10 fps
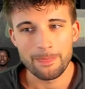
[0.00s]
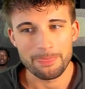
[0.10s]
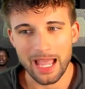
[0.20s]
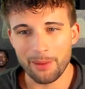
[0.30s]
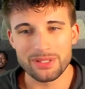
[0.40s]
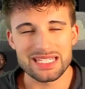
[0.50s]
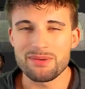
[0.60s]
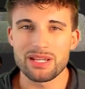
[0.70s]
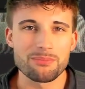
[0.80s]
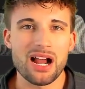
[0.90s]
I would say
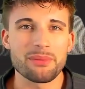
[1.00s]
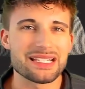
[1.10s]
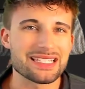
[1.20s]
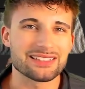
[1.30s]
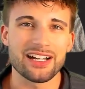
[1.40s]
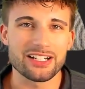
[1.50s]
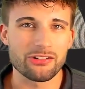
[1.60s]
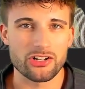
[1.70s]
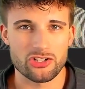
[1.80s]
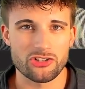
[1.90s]
we could probably slide
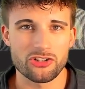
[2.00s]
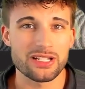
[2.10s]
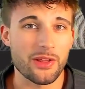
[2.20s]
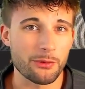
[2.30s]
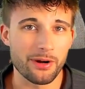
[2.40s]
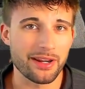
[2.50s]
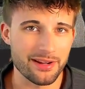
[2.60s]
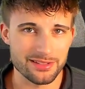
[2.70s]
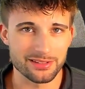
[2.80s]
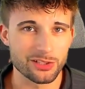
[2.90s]
Christian Kirk down the
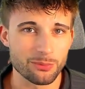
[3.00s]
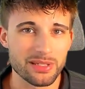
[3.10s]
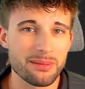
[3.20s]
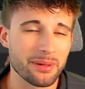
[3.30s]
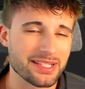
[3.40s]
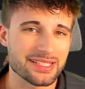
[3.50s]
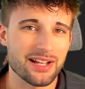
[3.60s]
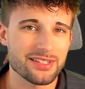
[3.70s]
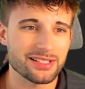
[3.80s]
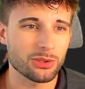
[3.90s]
rankings a little bit, but it
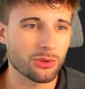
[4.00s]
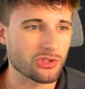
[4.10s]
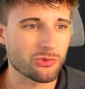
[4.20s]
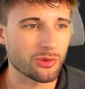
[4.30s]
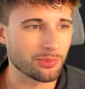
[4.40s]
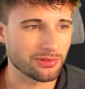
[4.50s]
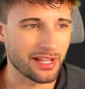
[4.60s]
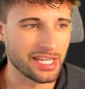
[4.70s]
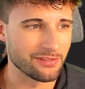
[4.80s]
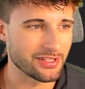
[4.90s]
sounds like Lawrence will
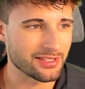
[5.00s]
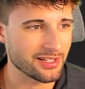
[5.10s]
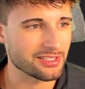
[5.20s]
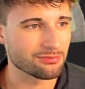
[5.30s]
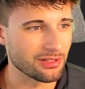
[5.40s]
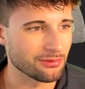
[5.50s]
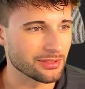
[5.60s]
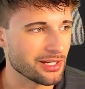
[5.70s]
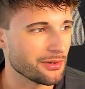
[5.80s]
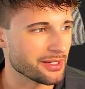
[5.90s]
play, and if he does, well,
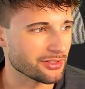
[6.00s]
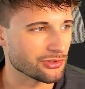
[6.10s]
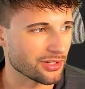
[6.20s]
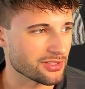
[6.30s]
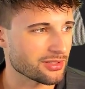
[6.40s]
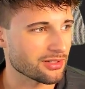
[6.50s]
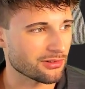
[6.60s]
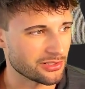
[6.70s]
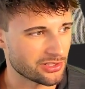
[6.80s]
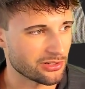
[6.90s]
we know he can trust
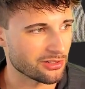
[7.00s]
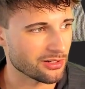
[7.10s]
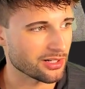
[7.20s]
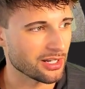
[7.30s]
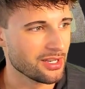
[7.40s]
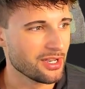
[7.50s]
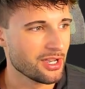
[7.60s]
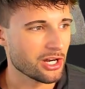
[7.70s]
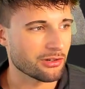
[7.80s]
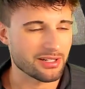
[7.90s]
Christian Kirk.
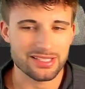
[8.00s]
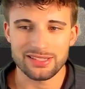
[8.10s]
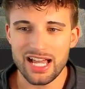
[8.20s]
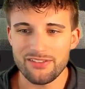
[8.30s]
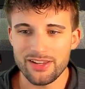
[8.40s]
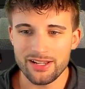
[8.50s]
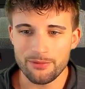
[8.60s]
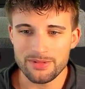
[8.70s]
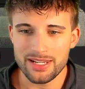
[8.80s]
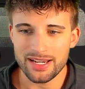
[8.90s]
Chris Olave
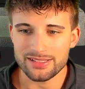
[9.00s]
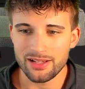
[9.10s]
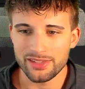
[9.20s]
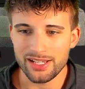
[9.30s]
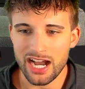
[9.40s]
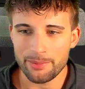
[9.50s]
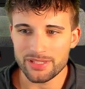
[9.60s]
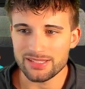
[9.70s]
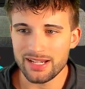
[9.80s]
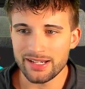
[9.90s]
up next on the
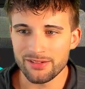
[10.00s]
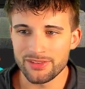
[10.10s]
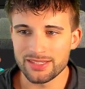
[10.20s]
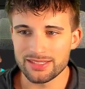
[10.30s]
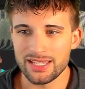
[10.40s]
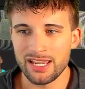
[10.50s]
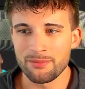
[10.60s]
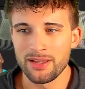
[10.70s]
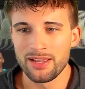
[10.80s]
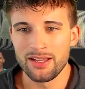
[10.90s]
opposite side of this game.